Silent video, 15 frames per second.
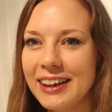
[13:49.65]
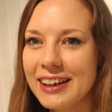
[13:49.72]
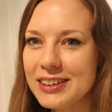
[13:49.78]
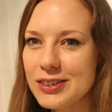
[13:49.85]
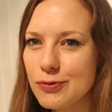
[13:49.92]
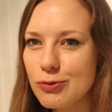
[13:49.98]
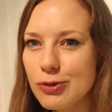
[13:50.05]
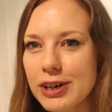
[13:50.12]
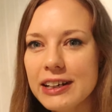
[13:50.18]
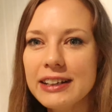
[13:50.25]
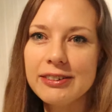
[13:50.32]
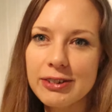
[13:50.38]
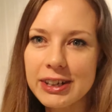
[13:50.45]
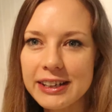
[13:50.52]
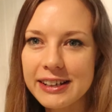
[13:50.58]
it's
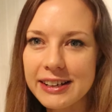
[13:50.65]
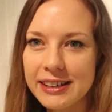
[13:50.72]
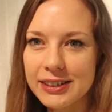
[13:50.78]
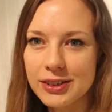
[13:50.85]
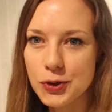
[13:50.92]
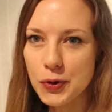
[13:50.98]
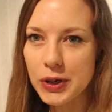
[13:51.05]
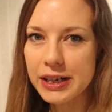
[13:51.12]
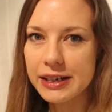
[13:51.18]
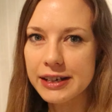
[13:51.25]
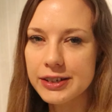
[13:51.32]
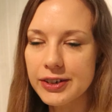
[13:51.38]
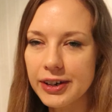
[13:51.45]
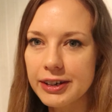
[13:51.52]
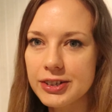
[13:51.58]
really, really
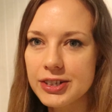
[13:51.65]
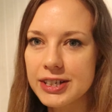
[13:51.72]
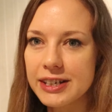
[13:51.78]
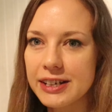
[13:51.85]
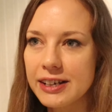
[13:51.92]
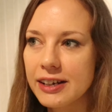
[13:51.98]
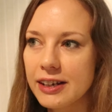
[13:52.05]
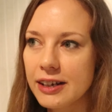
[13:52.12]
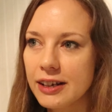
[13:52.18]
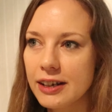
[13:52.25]
tricky to actually